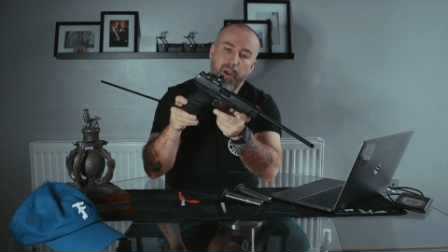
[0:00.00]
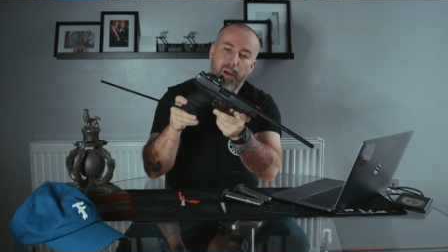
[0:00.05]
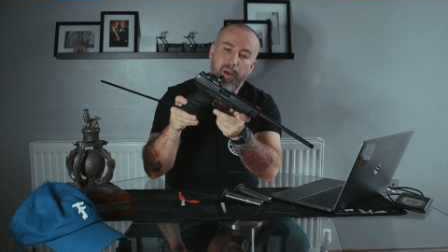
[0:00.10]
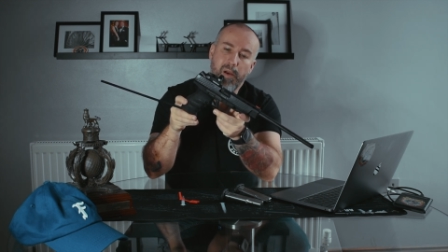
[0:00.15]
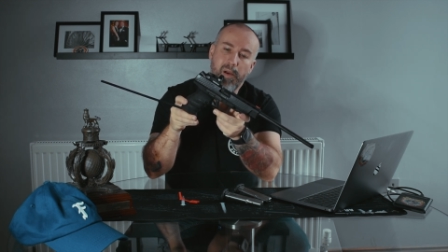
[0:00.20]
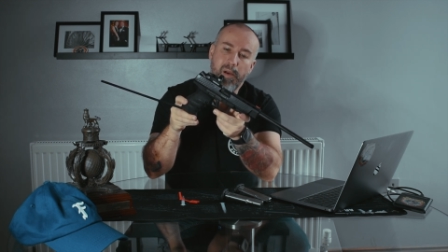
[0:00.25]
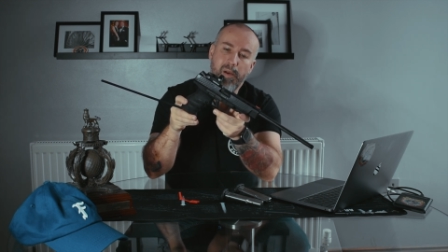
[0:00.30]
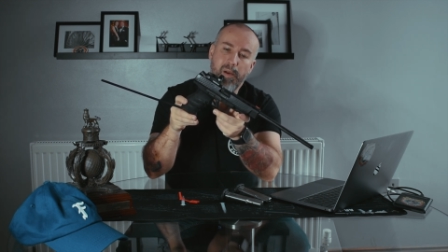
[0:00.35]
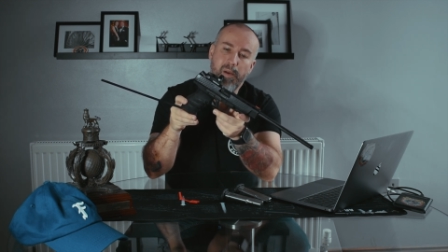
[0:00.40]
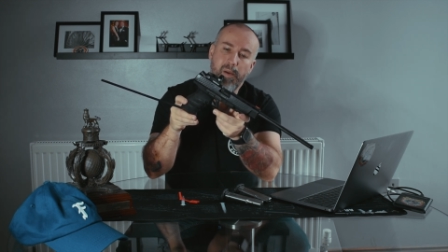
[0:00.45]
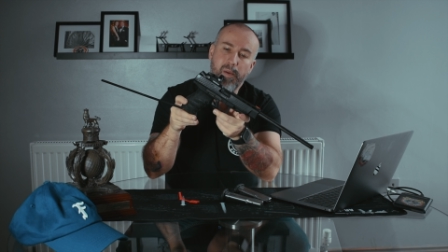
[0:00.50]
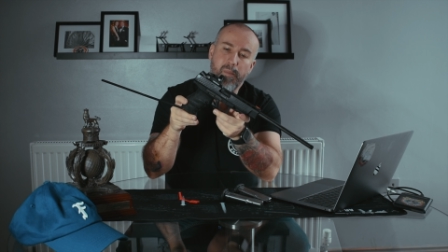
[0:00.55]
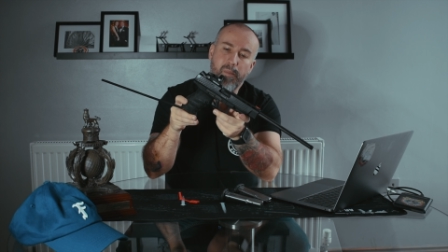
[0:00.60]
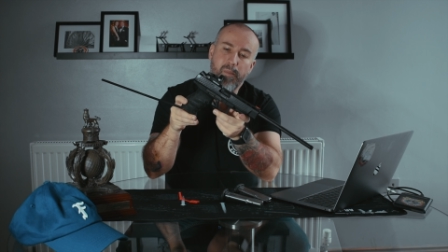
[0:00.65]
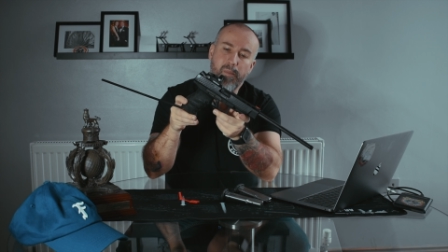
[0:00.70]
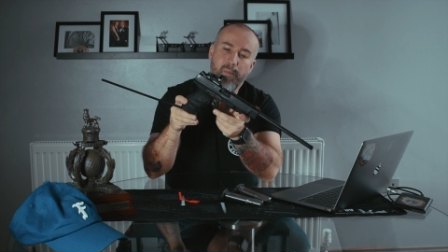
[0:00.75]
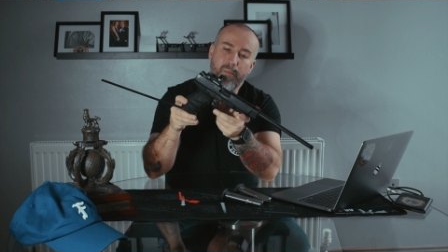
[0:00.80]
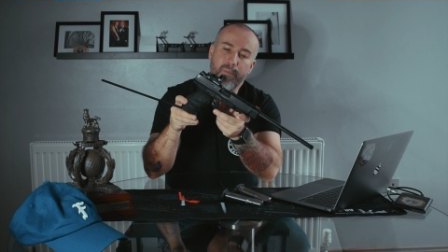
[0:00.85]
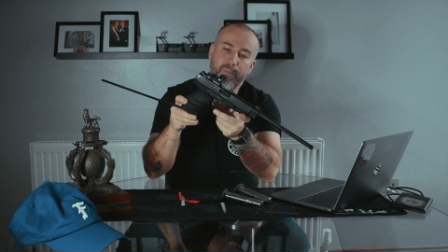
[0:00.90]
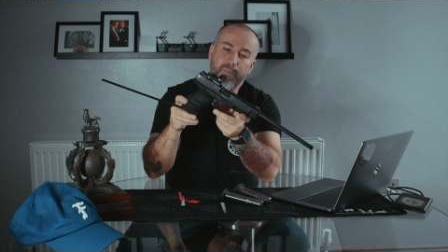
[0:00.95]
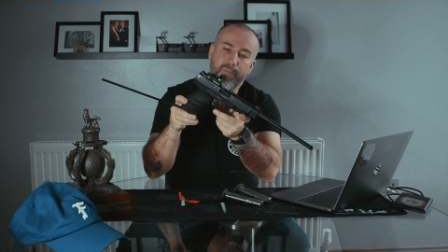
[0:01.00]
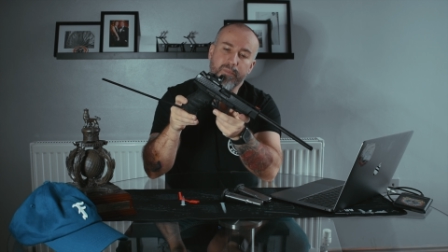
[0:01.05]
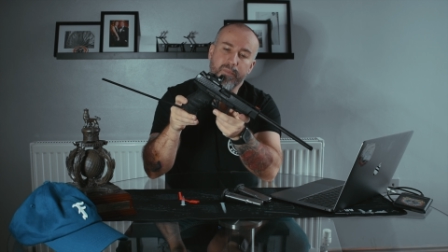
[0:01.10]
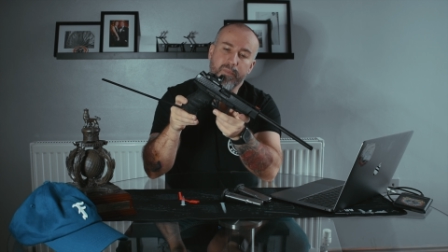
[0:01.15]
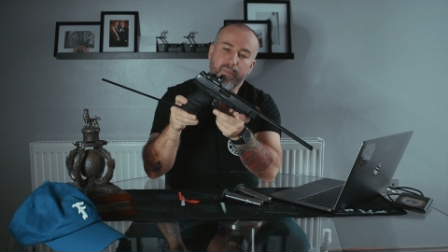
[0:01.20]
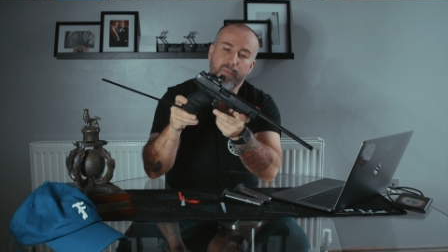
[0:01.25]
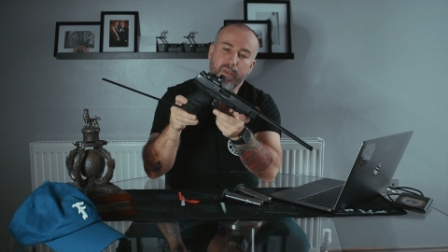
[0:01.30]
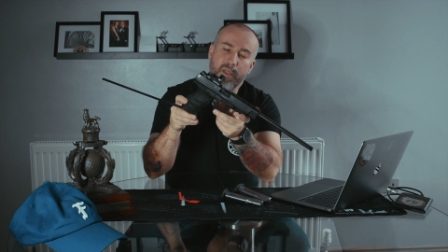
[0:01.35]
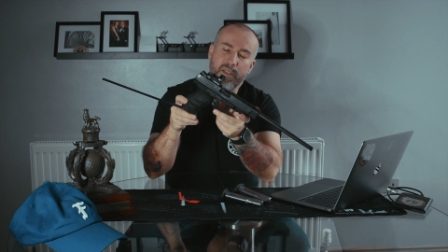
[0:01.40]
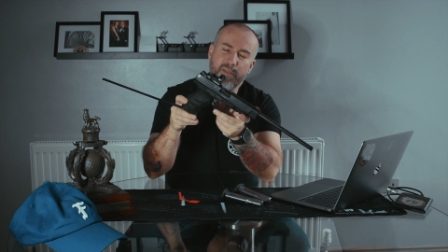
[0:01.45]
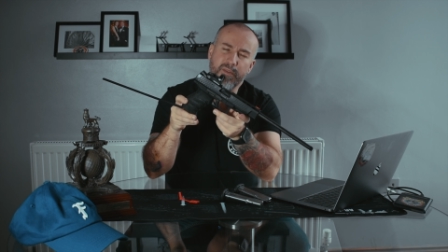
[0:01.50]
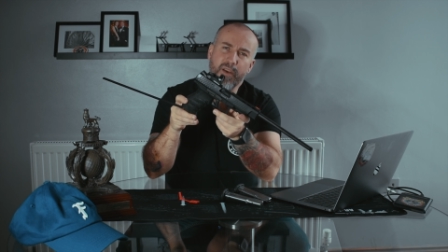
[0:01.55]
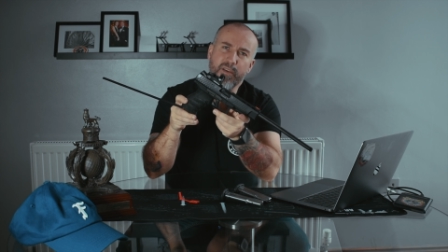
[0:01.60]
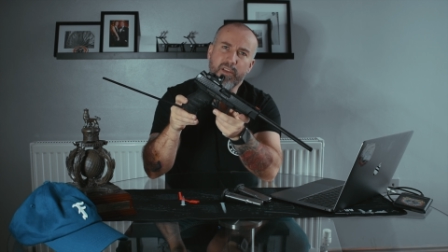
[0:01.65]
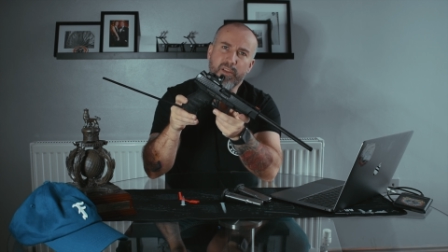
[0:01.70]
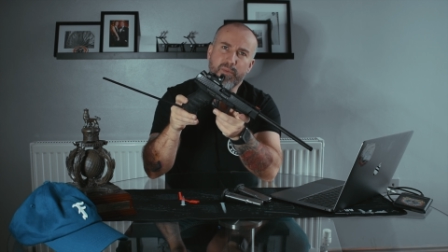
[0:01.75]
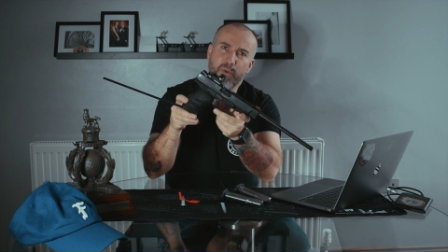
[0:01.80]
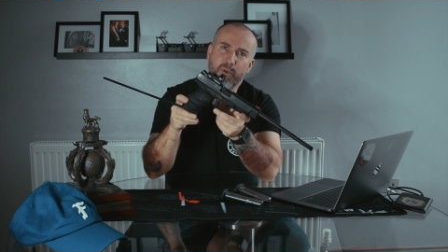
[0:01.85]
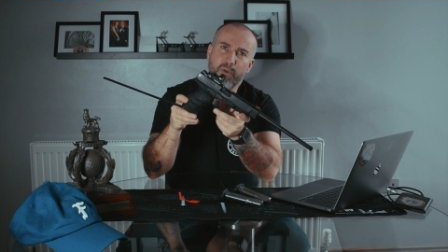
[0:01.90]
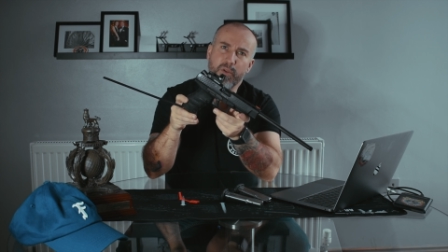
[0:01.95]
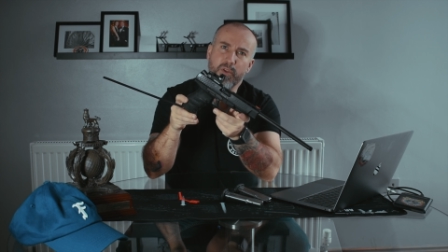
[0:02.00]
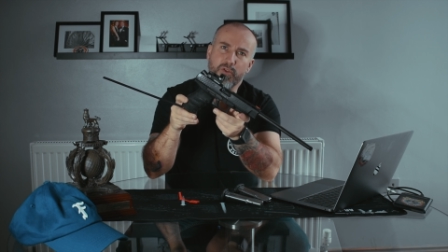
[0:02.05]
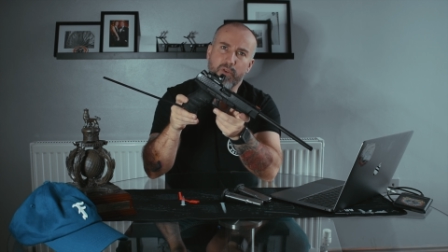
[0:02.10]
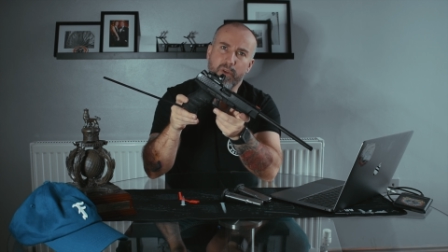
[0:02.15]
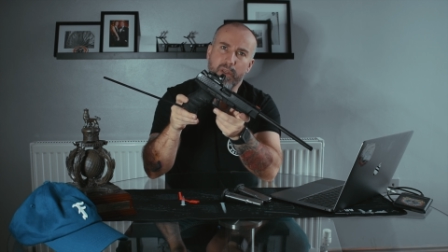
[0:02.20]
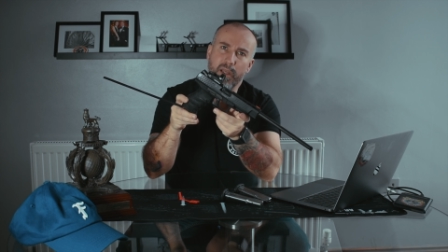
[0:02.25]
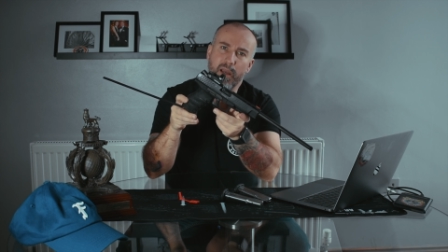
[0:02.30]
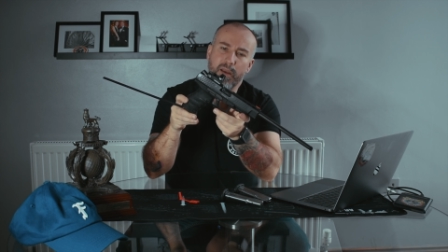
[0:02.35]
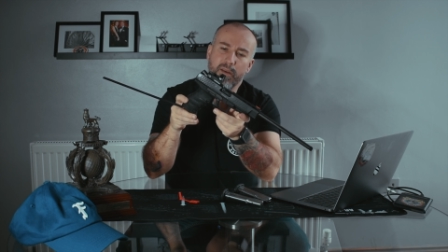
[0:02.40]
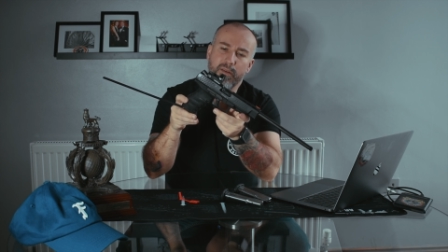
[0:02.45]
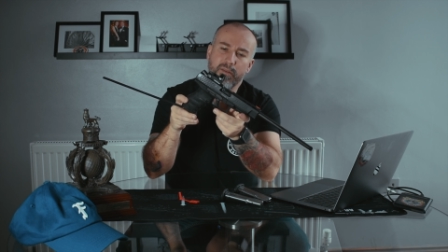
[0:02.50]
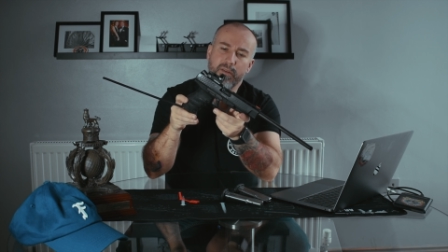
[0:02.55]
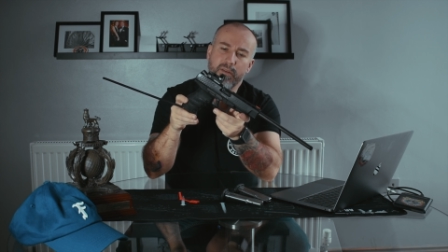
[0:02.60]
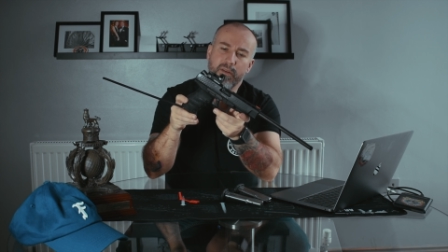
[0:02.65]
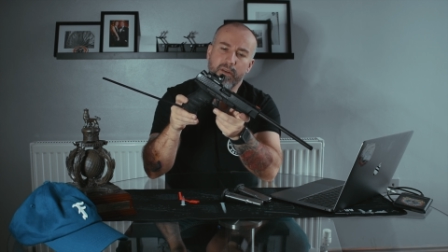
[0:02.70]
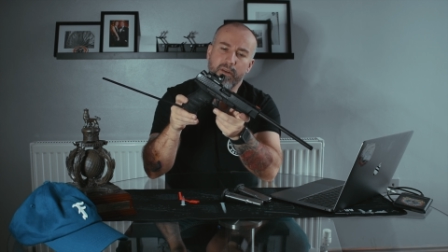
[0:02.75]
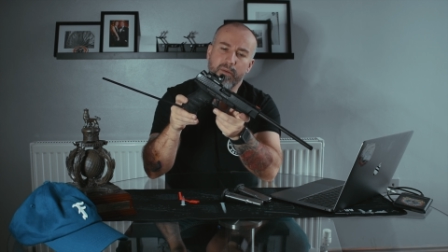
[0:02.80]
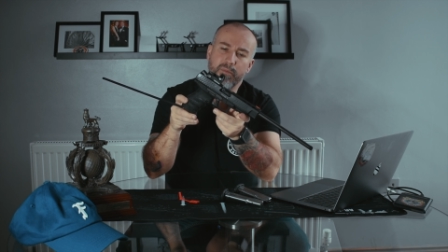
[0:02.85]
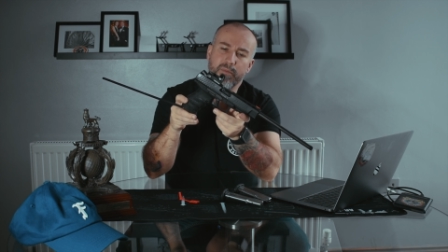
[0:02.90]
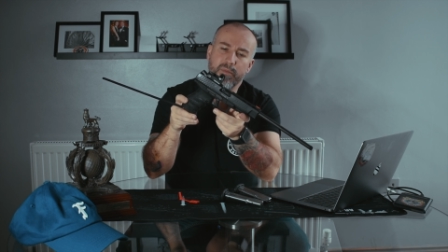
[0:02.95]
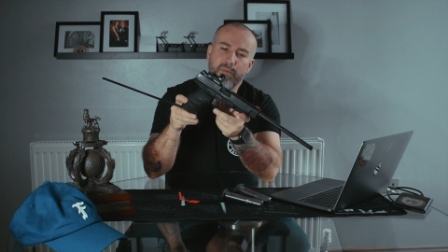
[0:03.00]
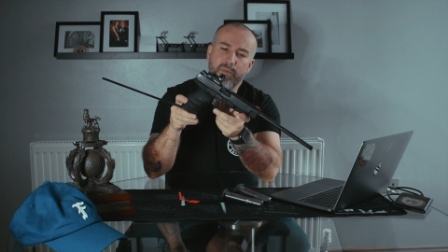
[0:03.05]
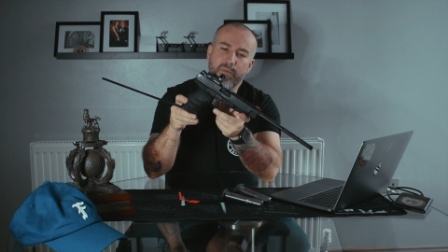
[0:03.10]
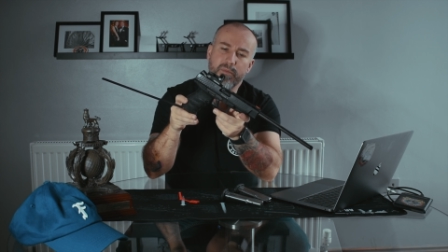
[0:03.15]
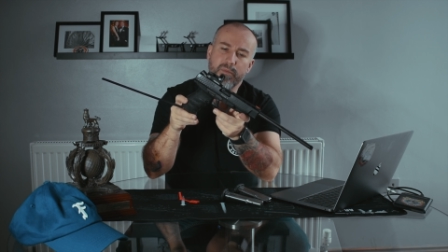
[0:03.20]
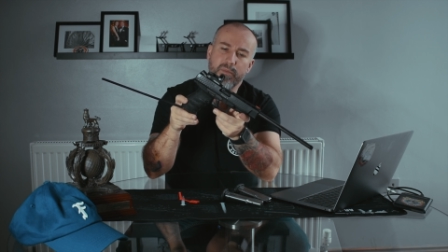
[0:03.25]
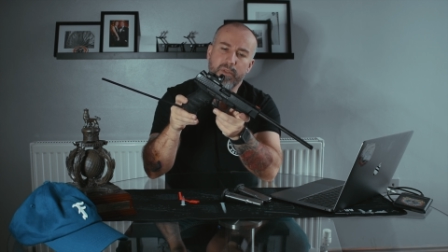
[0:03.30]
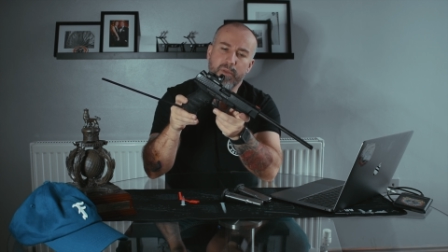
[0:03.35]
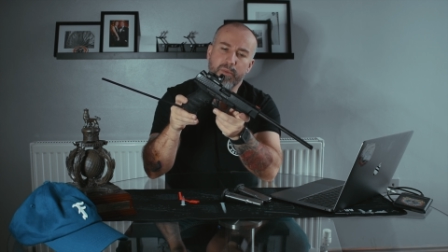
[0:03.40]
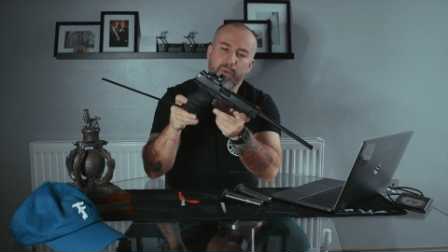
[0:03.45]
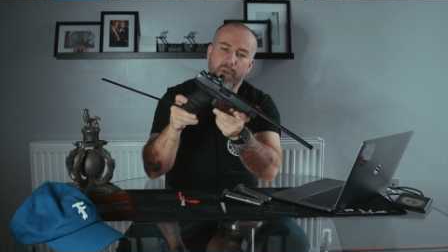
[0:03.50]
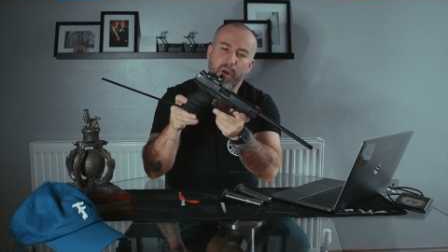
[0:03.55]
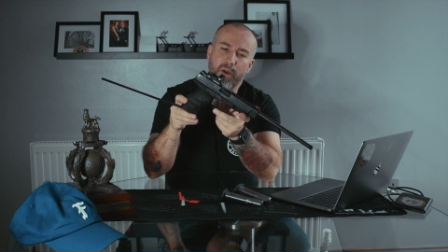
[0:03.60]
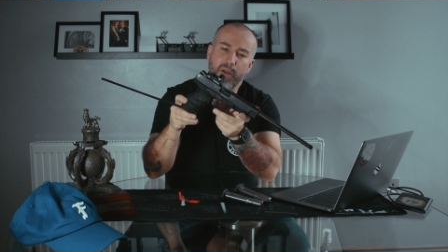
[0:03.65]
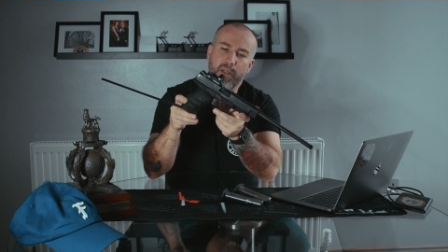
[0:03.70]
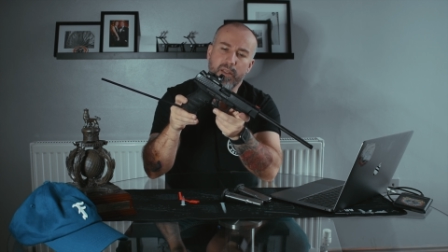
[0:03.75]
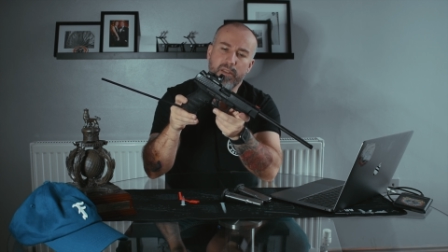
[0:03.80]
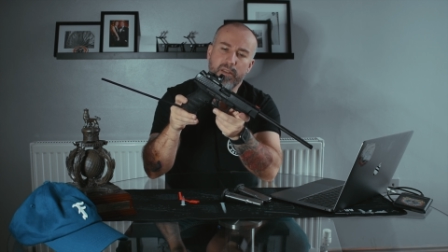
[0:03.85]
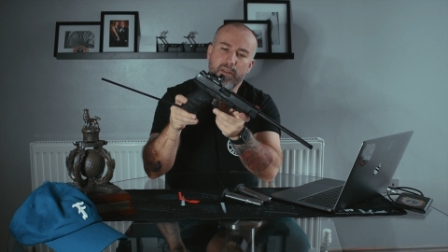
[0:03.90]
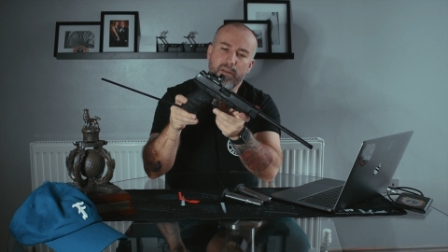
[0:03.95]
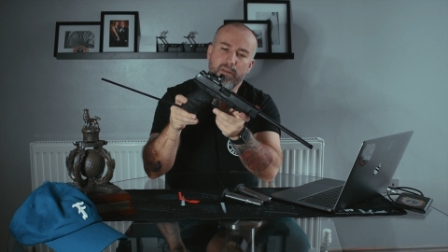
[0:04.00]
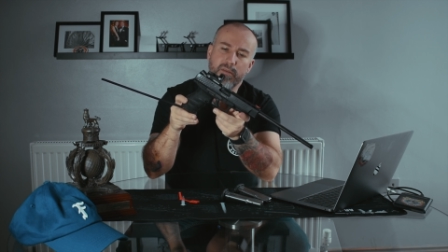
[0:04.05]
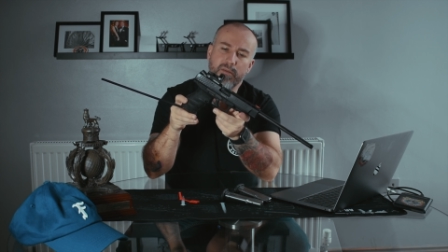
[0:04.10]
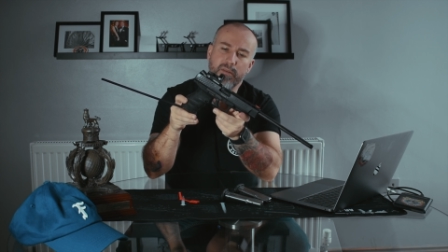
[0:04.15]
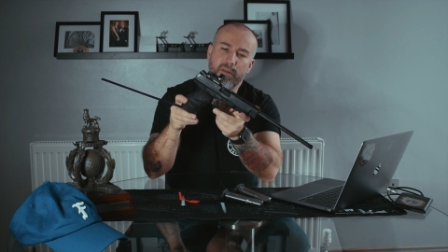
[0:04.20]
It's a very smooth trigger, to be honest.